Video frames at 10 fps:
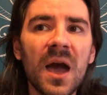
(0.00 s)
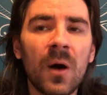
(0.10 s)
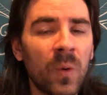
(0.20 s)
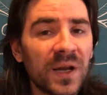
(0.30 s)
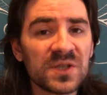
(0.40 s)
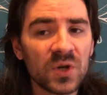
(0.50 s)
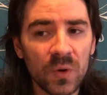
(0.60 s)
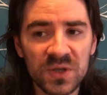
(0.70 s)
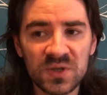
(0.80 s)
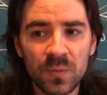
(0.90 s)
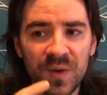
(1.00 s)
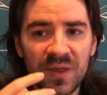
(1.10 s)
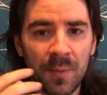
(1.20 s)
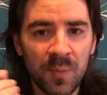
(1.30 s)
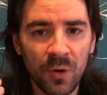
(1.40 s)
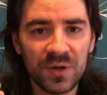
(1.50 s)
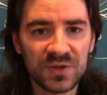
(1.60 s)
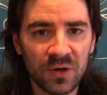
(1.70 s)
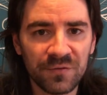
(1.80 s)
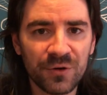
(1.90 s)
what is going to be the
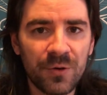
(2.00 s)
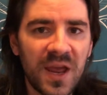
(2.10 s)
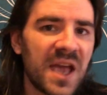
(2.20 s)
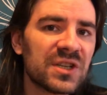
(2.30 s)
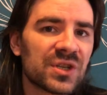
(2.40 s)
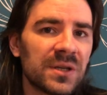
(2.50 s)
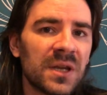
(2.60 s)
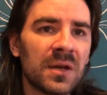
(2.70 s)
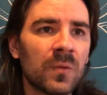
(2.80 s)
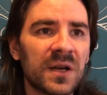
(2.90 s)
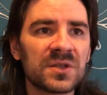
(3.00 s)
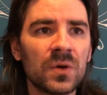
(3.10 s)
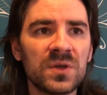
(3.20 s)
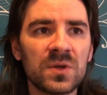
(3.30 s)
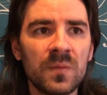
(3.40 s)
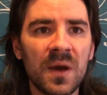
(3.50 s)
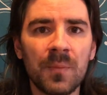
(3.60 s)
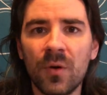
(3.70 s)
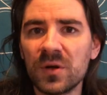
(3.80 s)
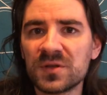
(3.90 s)
point of creation and what is going to be a
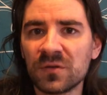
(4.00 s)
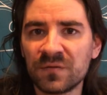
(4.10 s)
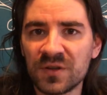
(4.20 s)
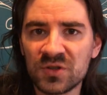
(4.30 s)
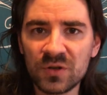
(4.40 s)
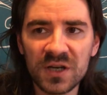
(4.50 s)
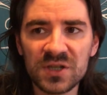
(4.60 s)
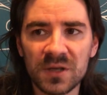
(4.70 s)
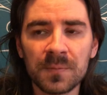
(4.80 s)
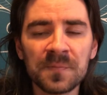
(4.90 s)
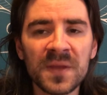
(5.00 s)
point of destruction.